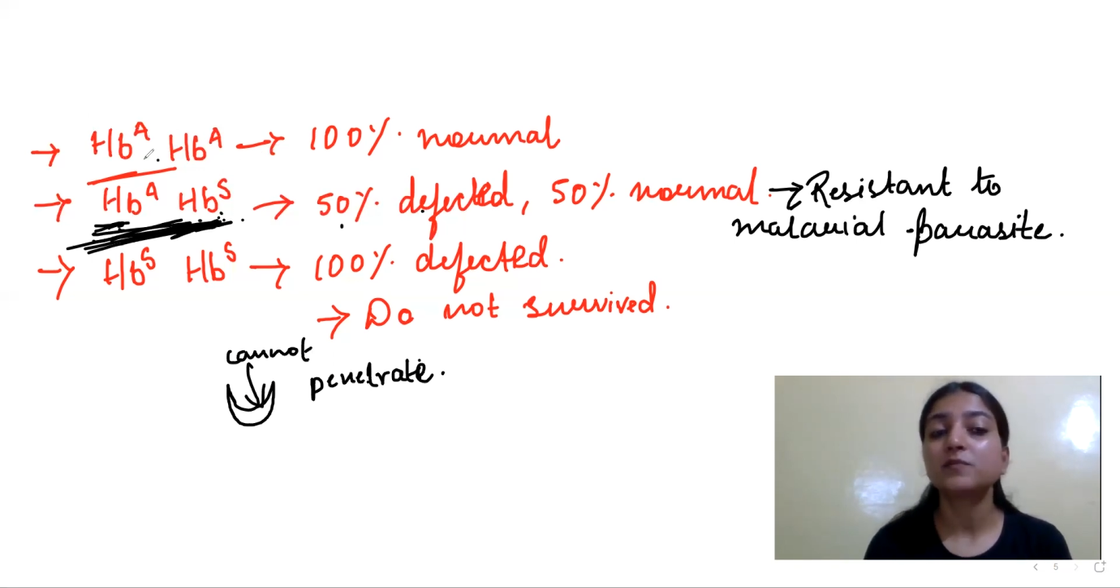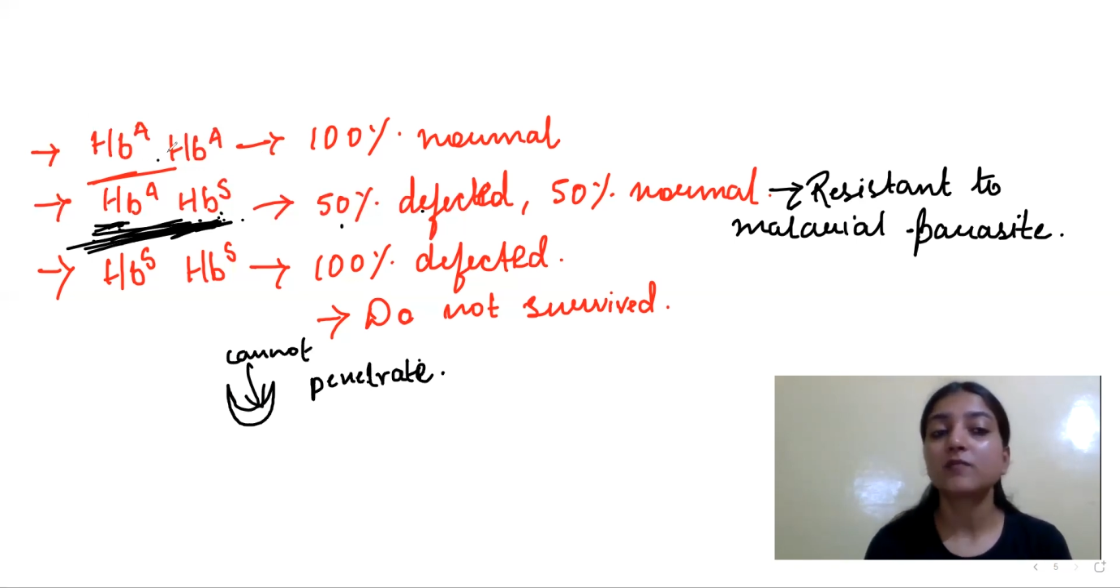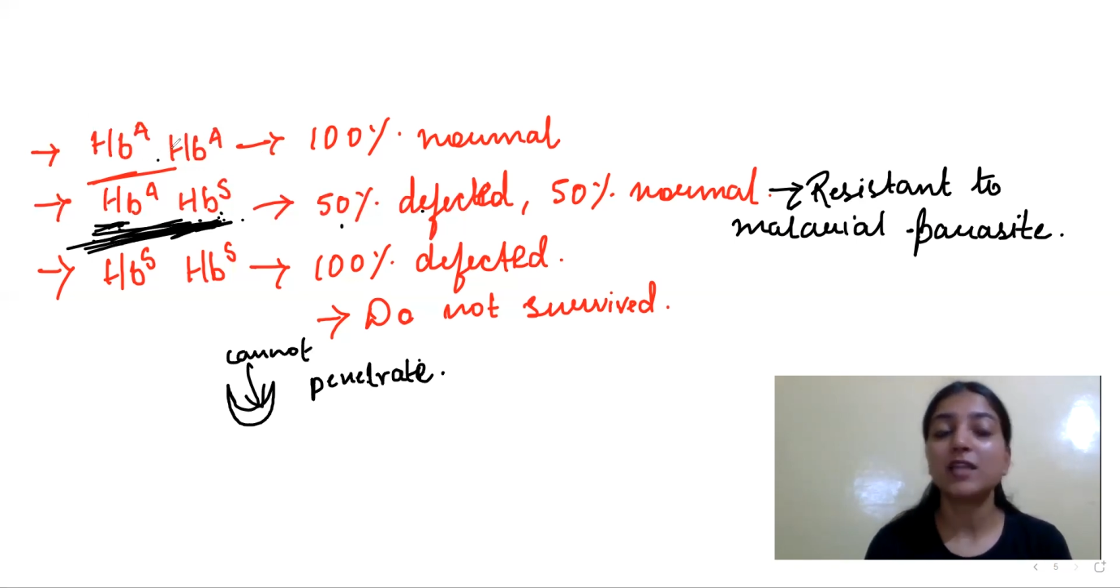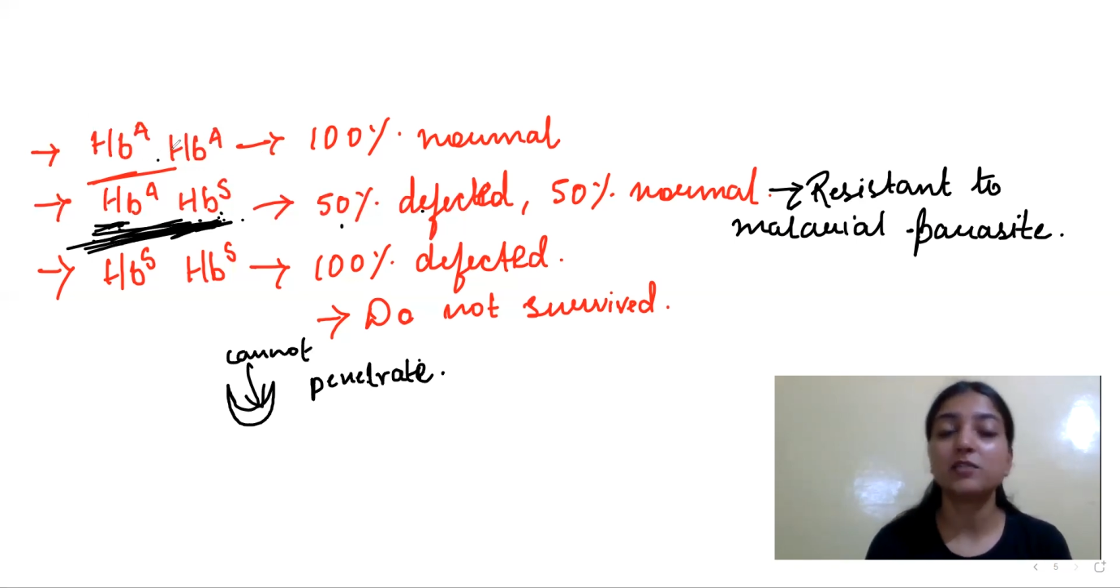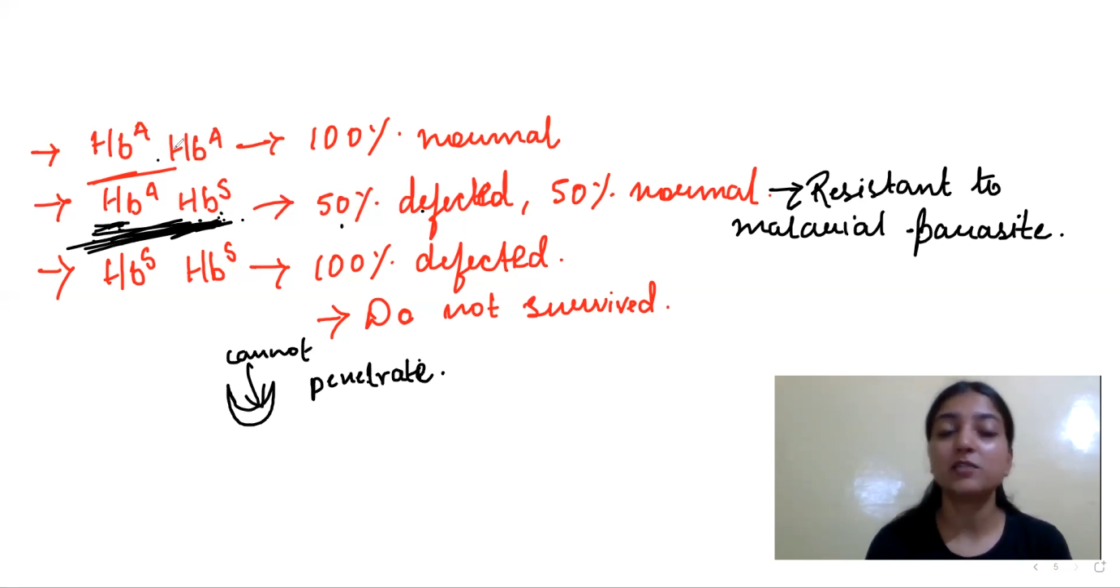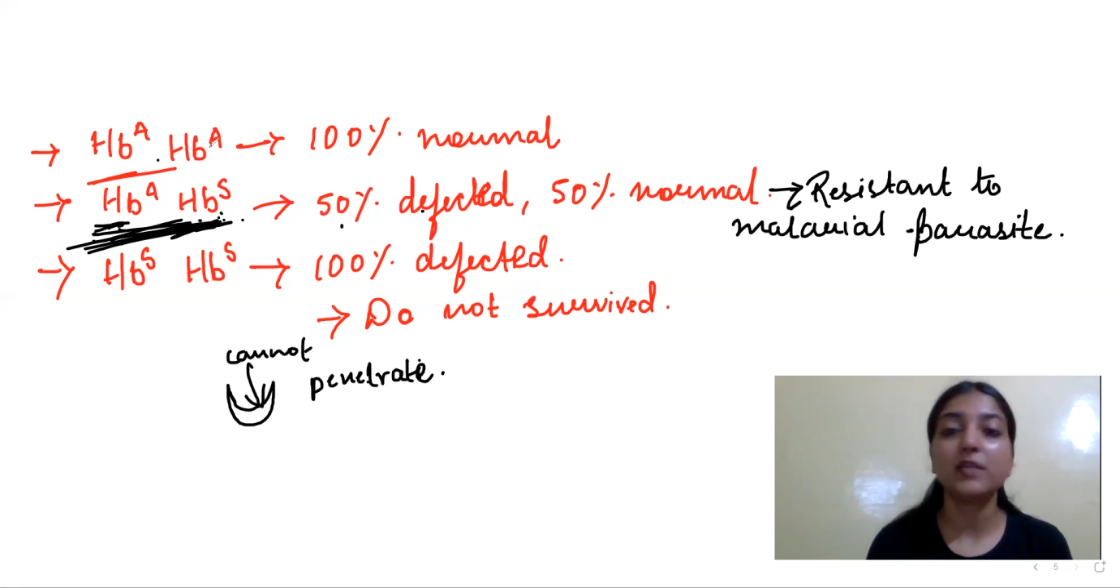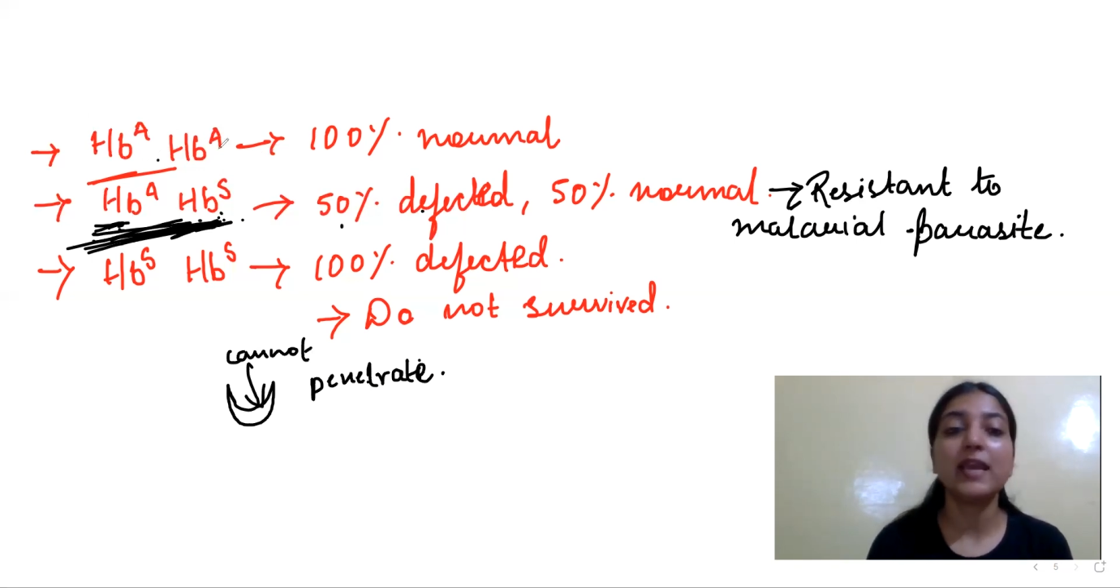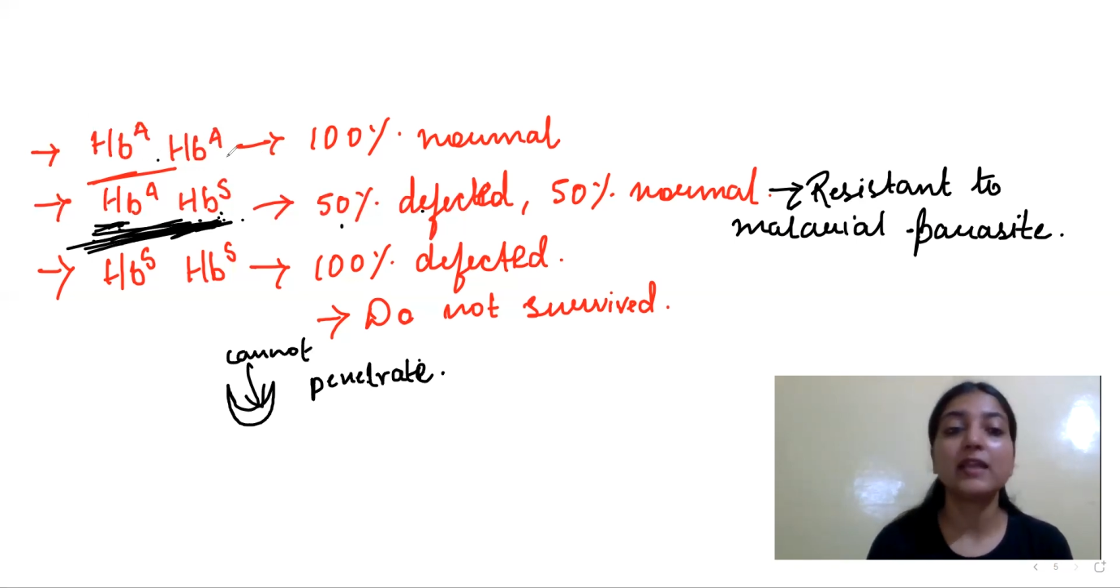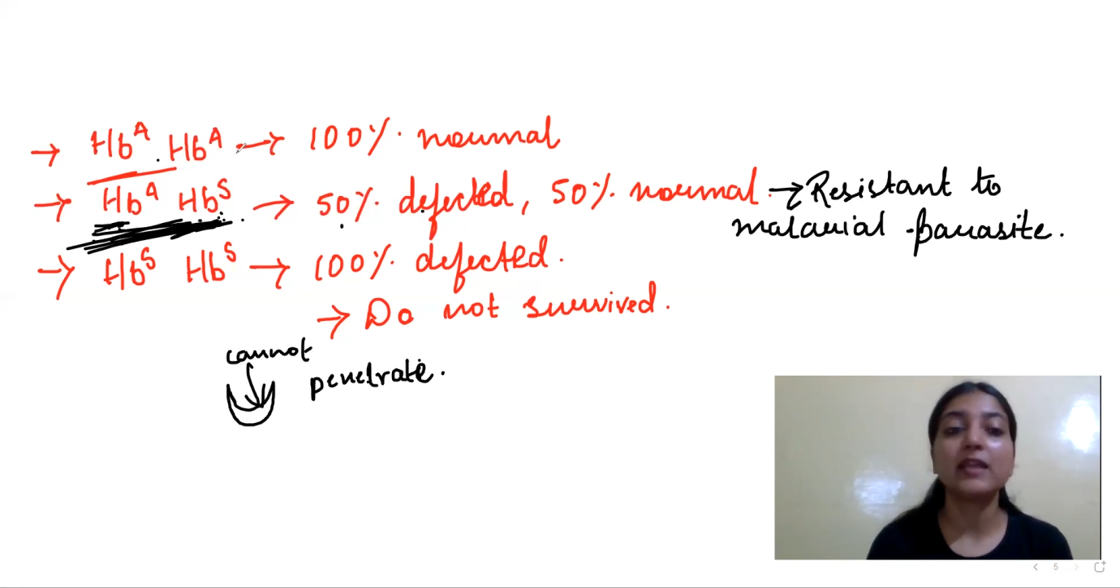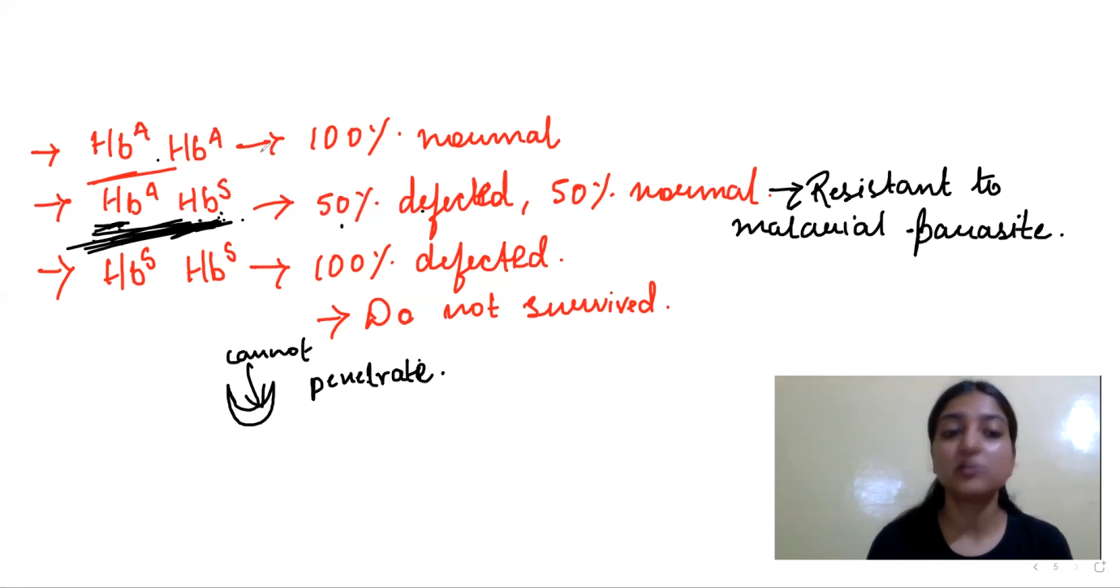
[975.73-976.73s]
HbA,
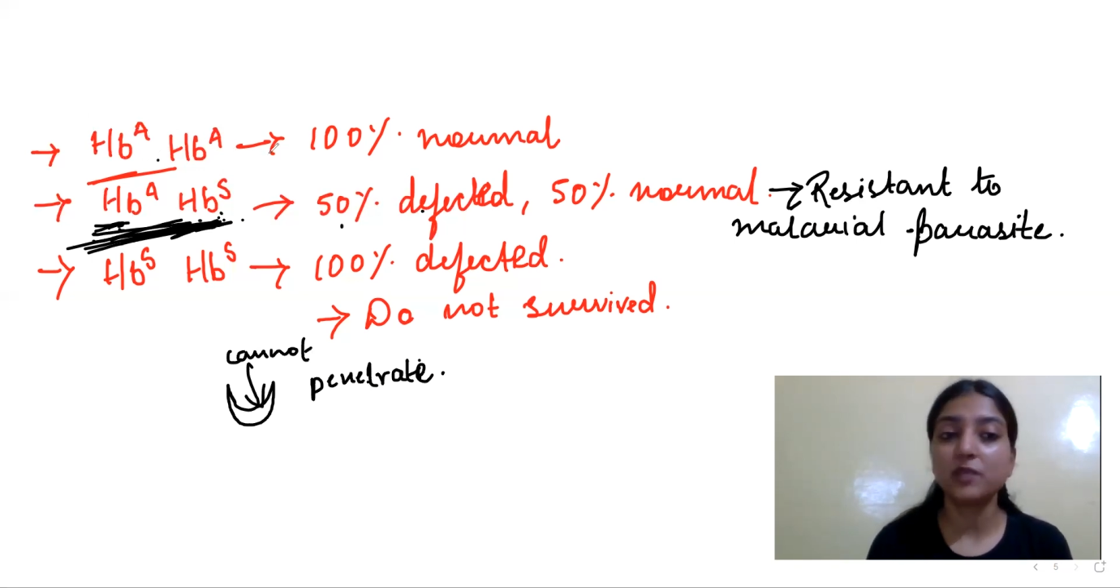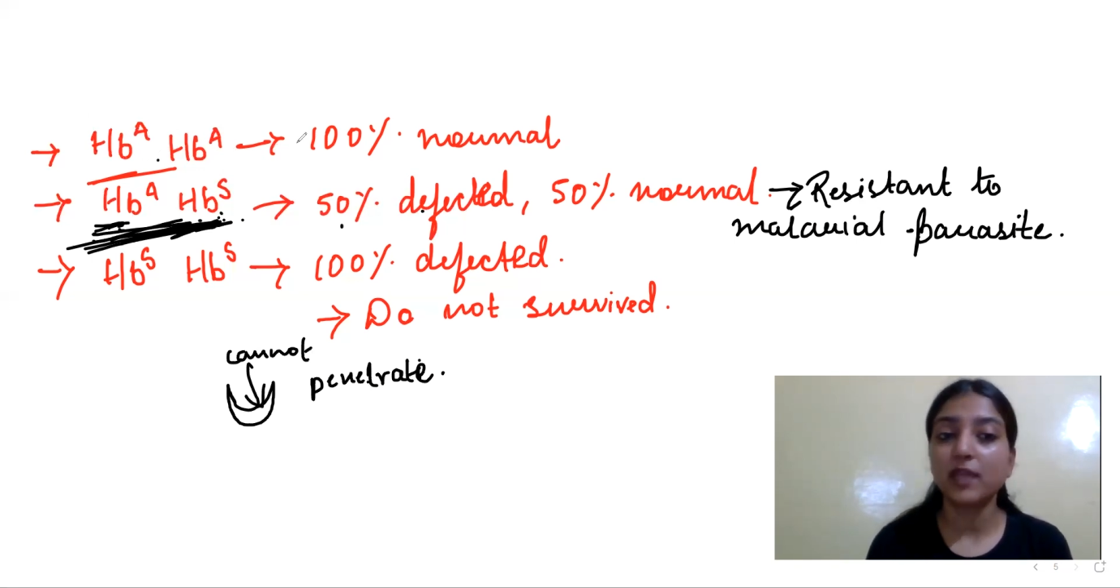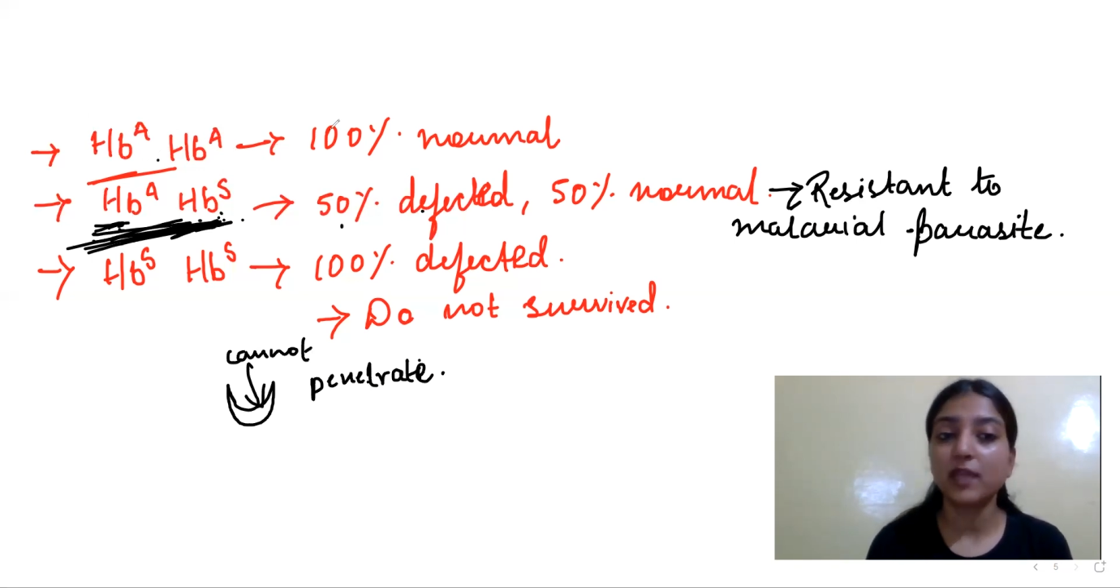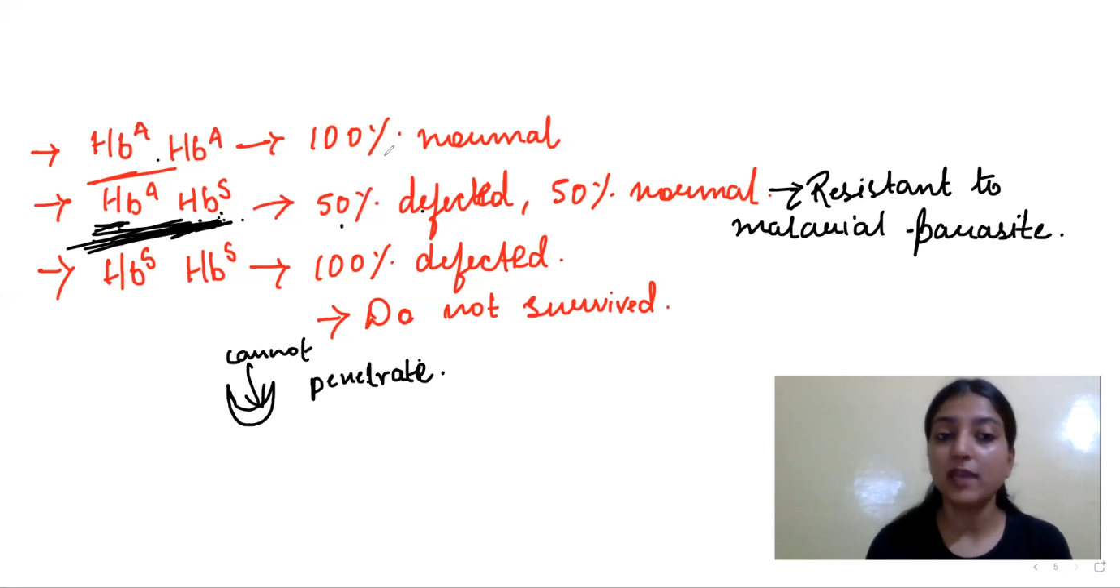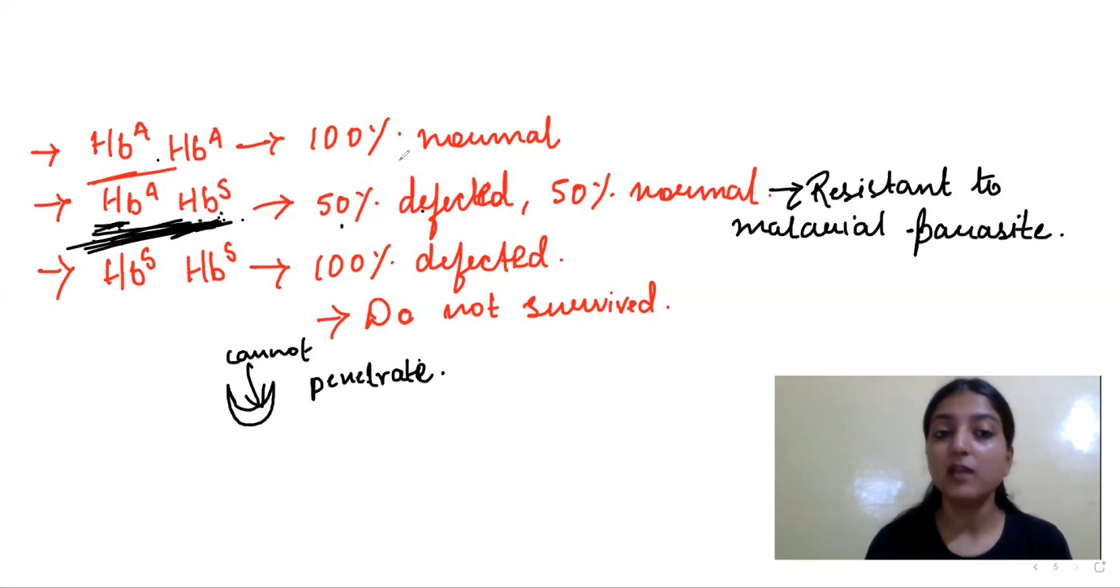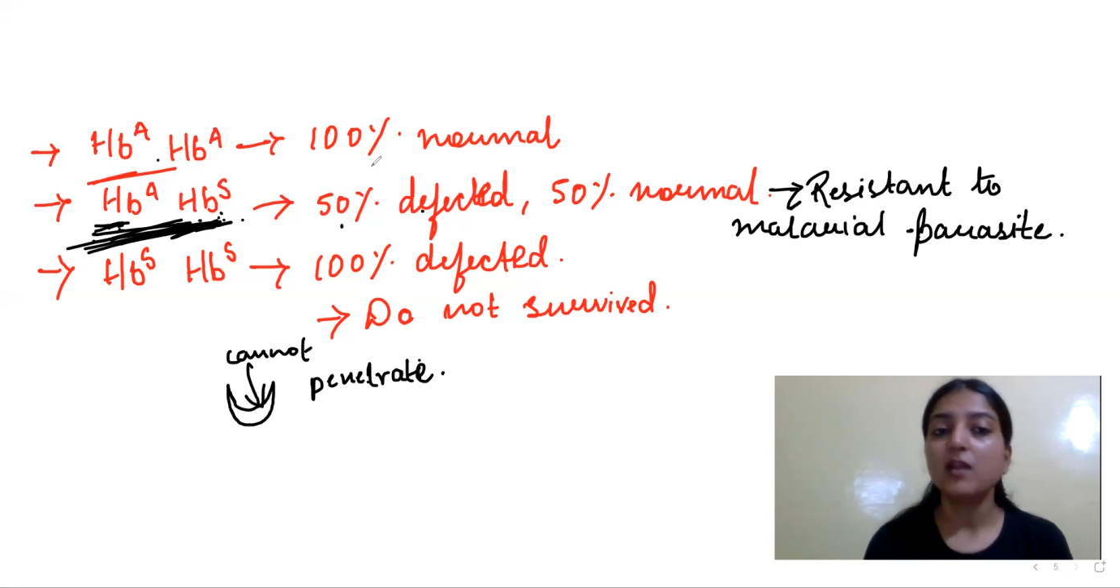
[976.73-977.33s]
HbA,